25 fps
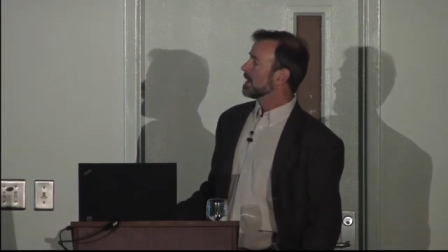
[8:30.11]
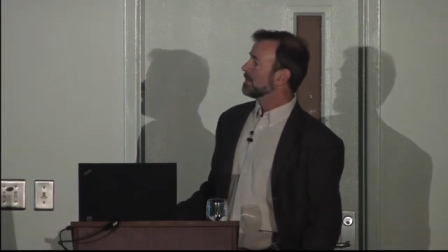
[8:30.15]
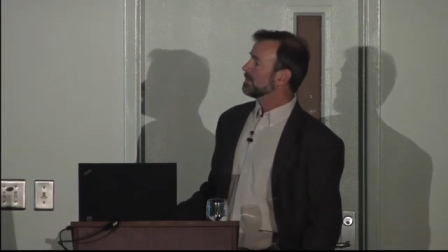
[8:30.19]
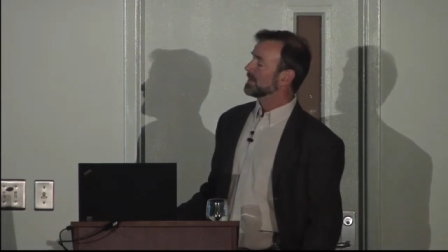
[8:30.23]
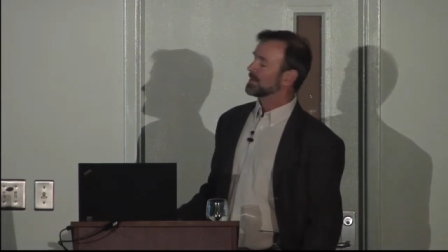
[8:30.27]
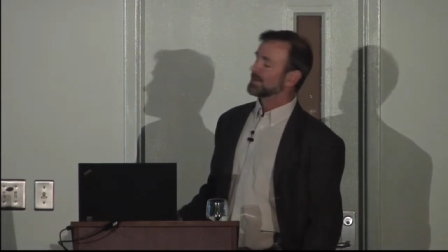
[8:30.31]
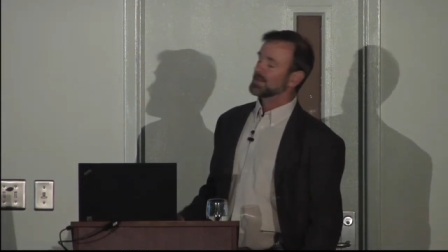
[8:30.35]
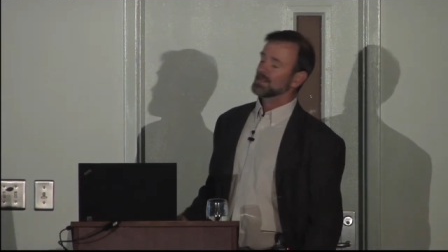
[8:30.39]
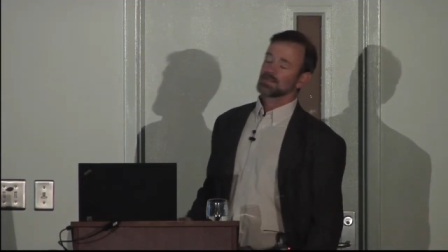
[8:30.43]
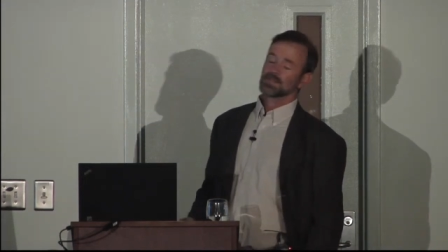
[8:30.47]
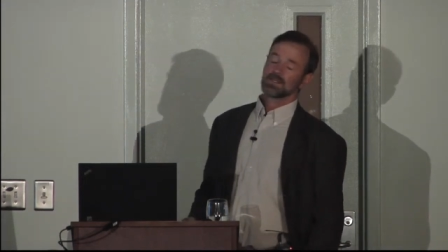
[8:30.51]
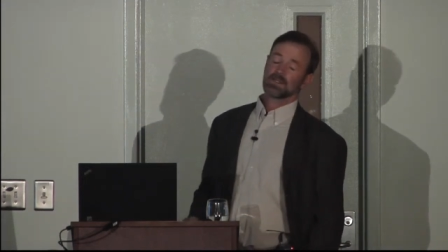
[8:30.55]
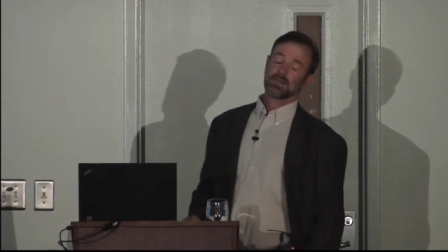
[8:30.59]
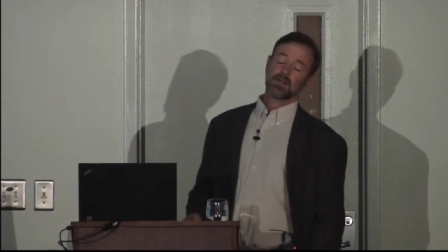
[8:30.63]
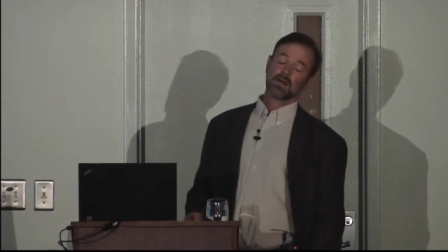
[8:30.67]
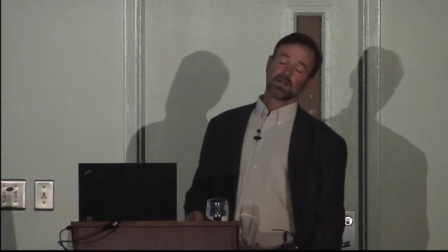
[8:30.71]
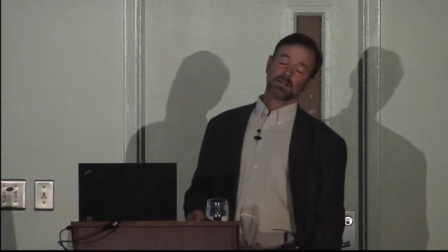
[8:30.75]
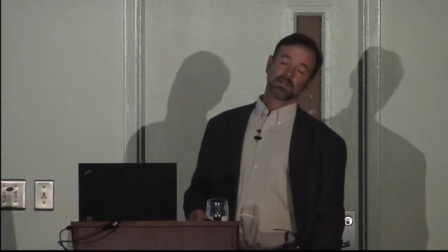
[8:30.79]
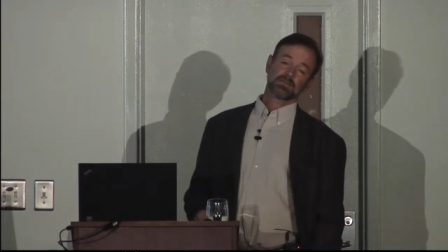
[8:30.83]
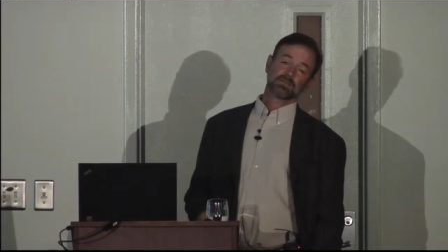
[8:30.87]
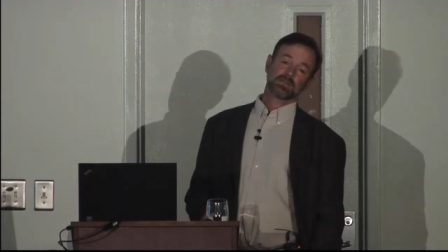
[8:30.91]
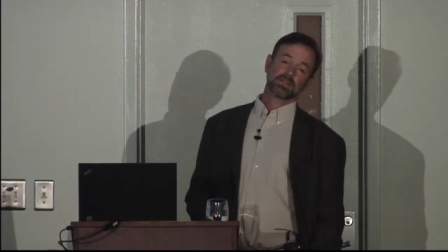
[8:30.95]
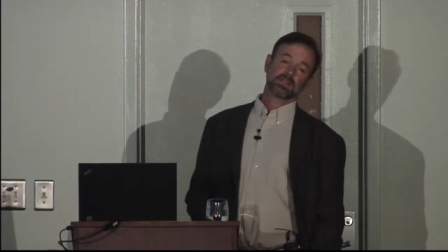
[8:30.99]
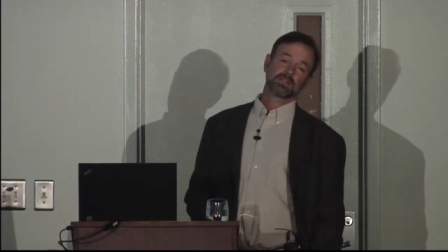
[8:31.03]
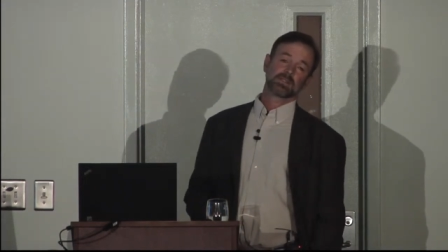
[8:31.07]
But there's
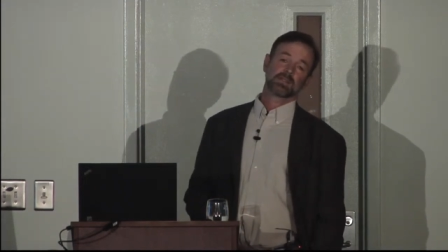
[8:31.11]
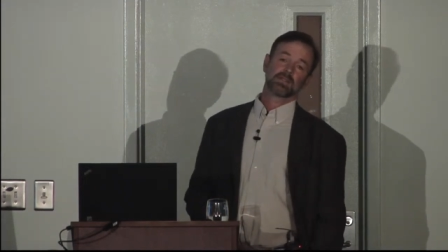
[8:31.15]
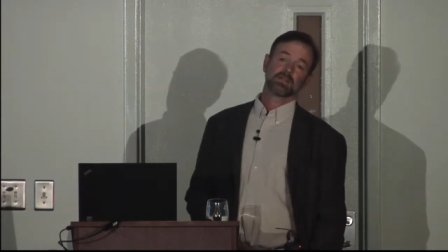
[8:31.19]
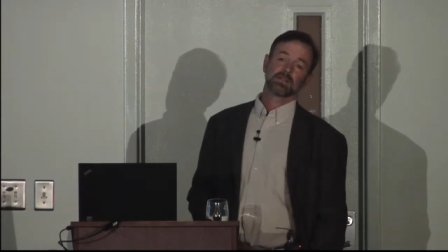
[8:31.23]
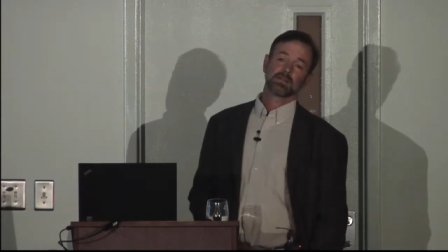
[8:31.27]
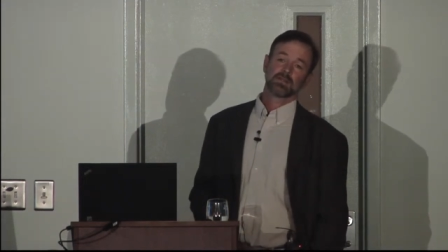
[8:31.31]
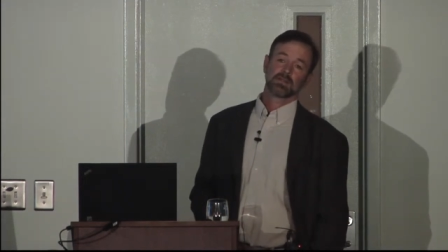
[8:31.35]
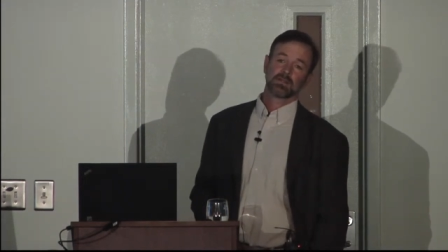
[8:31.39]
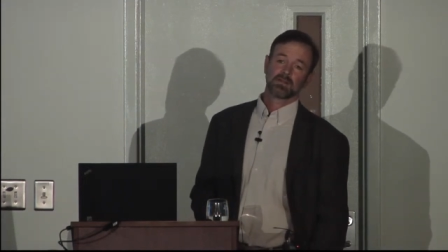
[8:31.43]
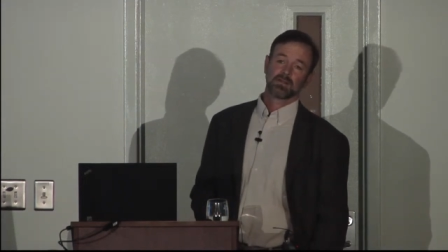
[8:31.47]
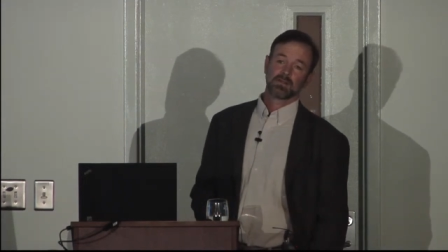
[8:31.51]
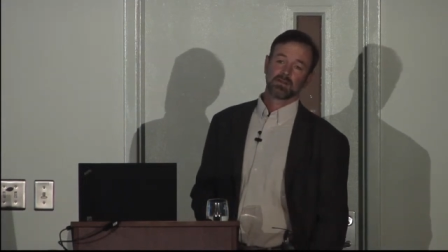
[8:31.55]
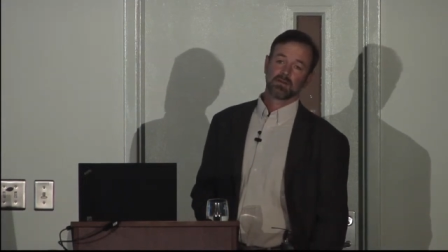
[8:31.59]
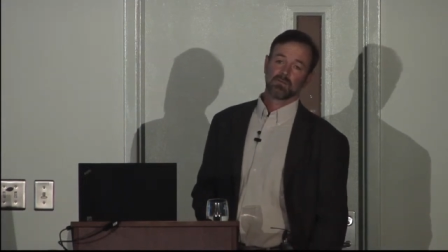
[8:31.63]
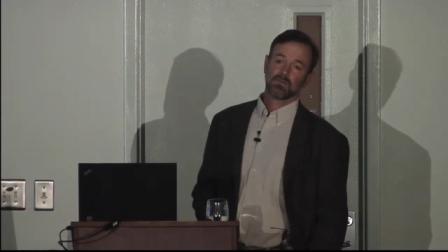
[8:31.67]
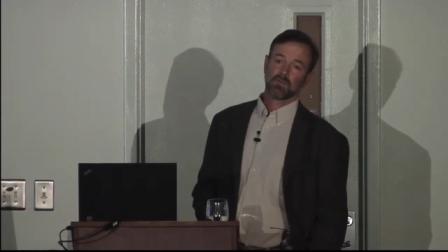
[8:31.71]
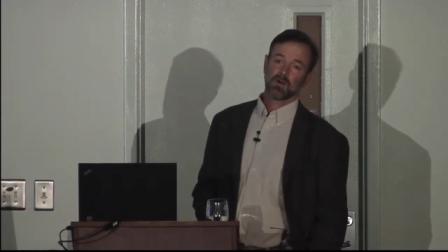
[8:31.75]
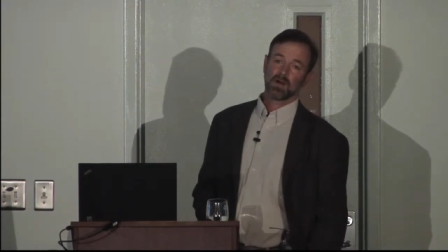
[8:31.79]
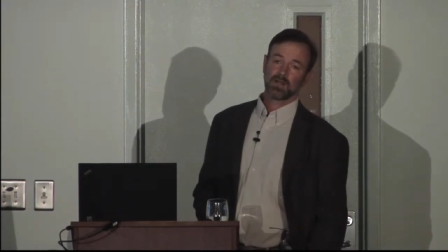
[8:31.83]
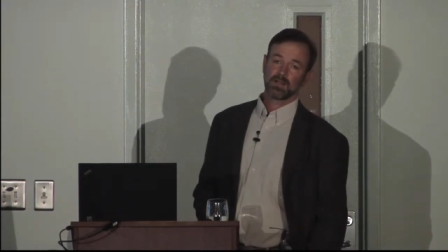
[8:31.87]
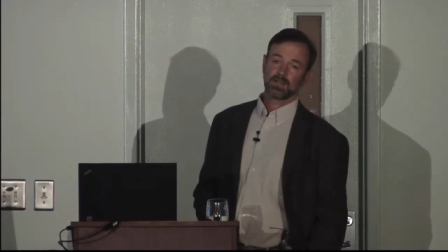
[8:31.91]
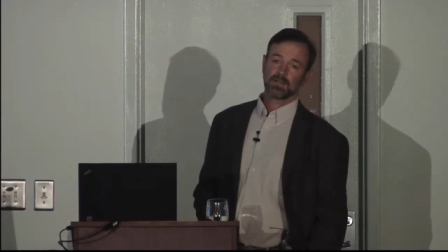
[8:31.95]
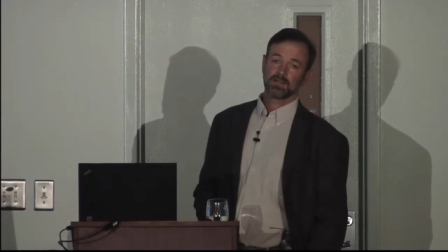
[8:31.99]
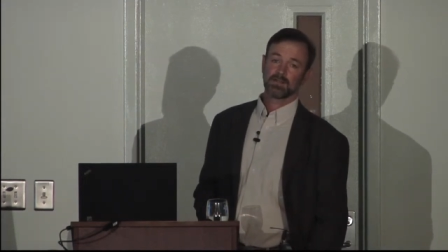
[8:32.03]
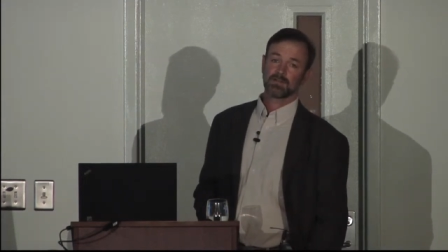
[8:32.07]
another reason
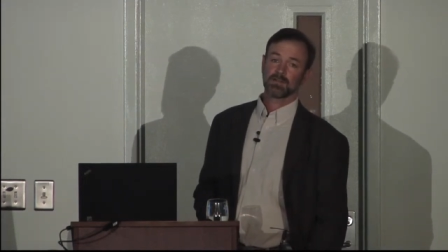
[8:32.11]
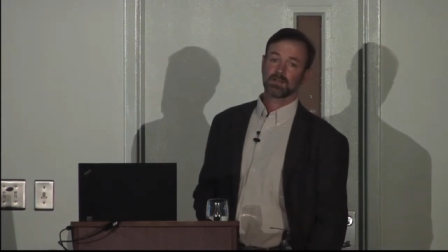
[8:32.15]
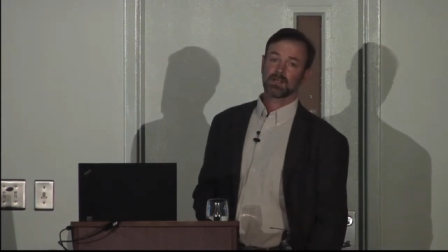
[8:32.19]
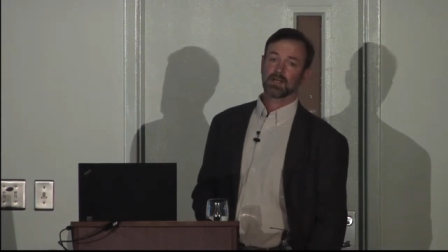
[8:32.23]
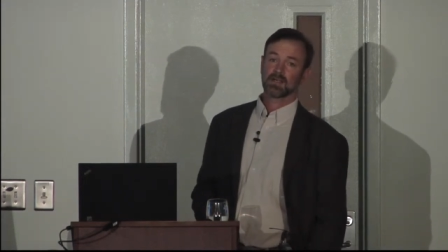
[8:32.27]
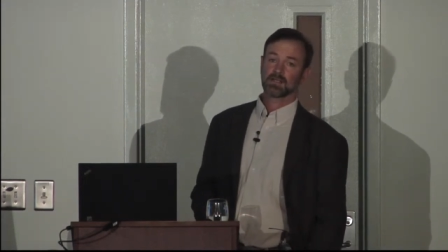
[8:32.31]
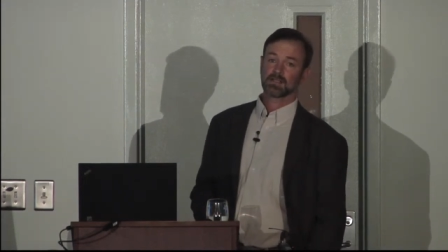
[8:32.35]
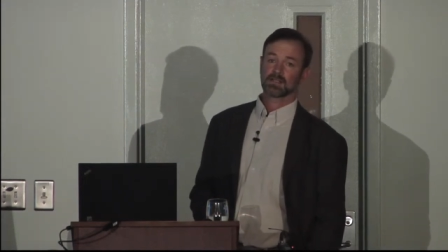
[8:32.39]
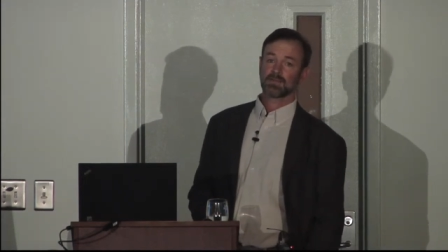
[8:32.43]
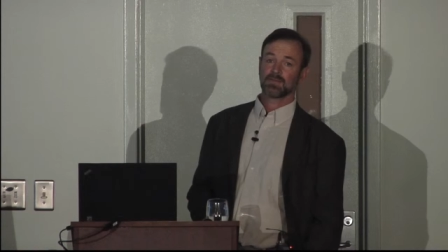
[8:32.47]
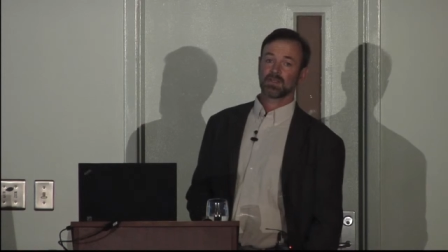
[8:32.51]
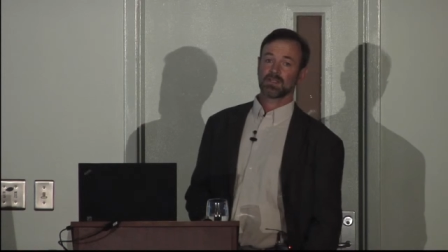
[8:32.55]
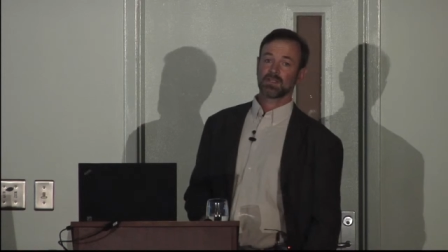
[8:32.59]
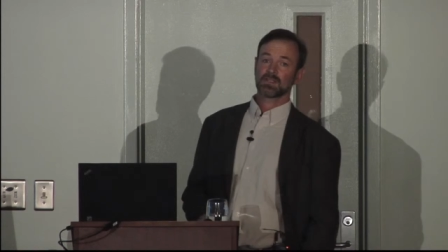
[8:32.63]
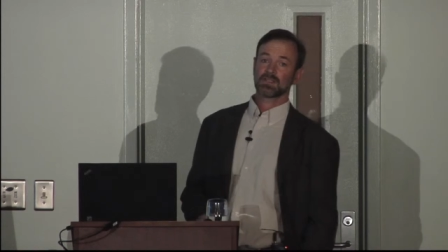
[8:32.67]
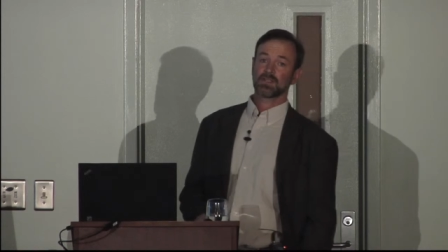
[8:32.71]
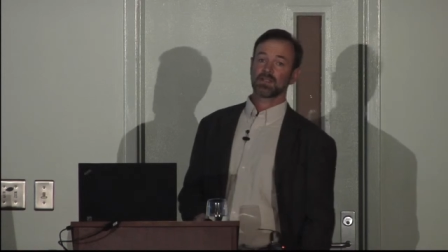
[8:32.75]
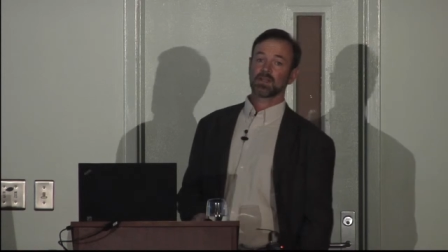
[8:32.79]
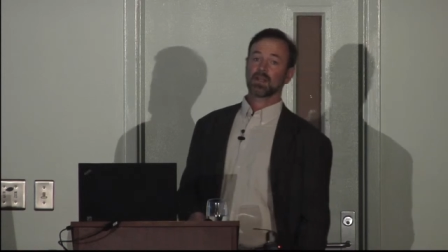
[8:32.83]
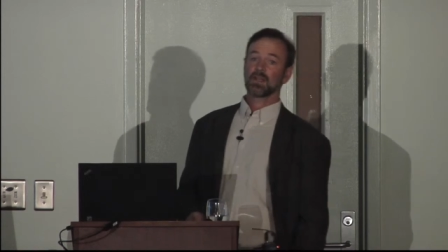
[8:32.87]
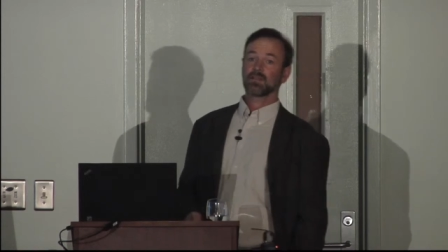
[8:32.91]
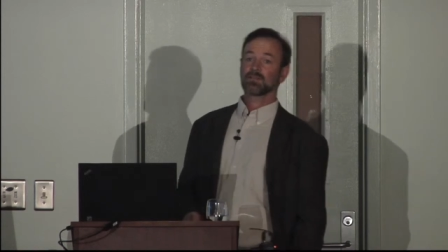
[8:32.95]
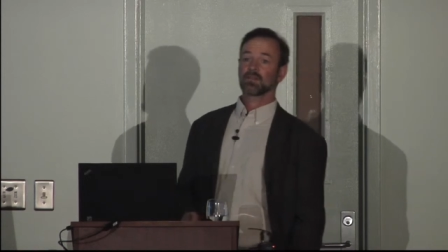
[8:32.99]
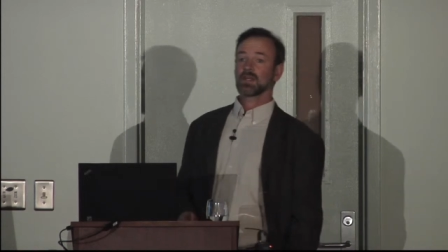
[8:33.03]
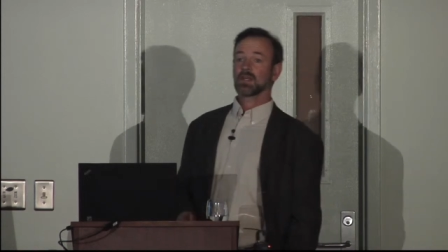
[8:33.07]
why to do
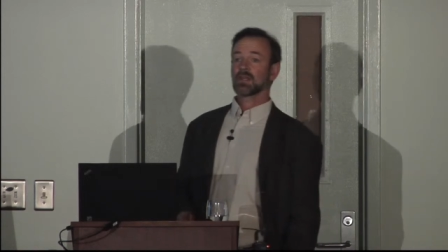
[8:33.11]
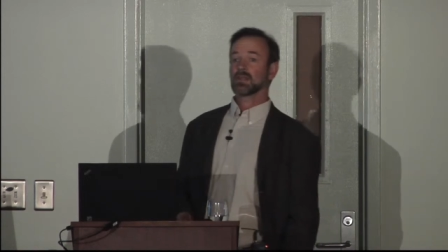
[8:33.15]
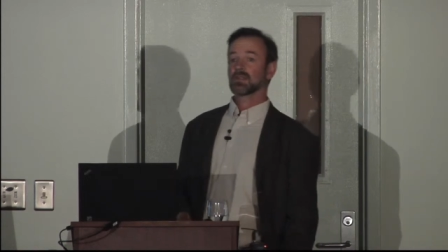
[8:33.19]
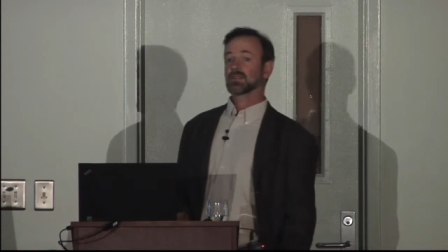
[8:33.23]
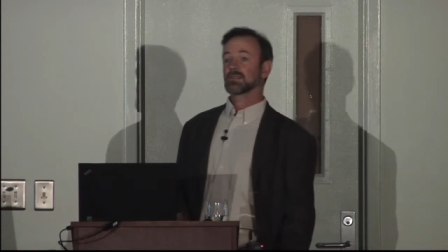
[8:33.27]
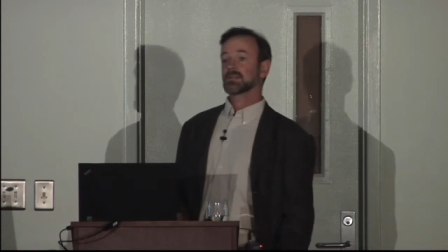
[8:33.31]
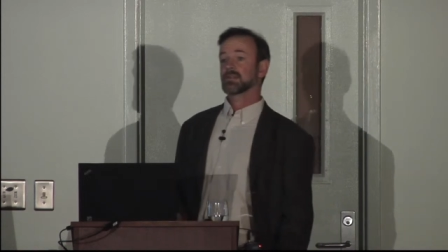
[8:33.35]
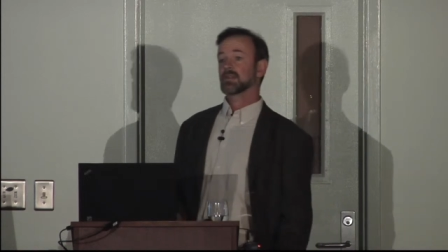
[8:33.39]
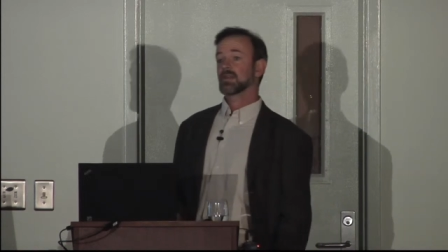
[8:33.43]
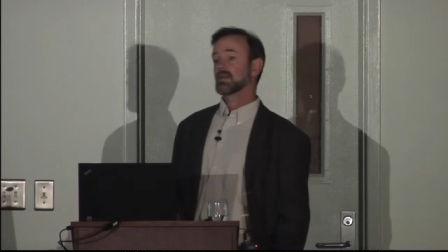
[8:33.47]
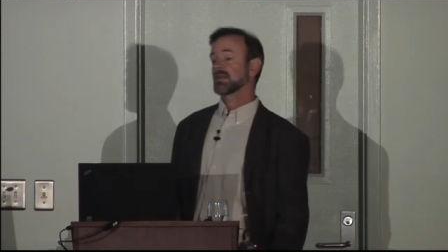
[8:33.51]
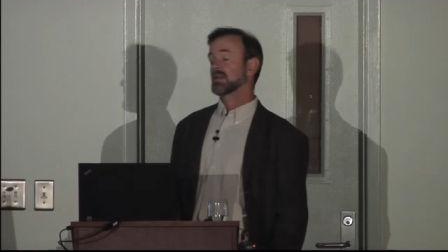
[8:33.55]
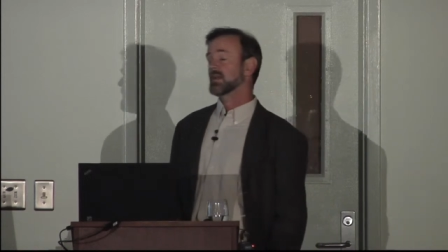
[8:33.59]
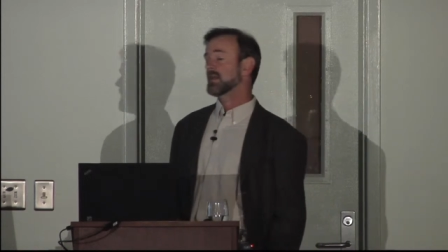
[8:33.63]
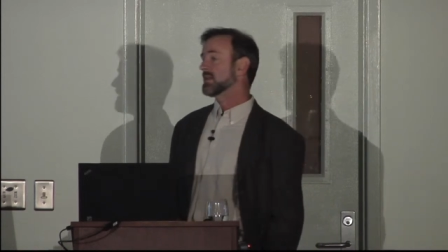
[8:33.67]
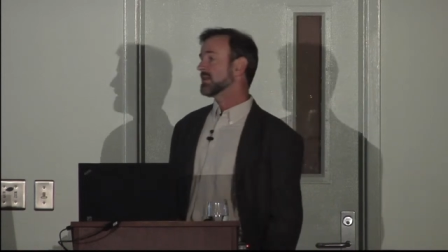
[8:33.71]
conservation in Afghanistan.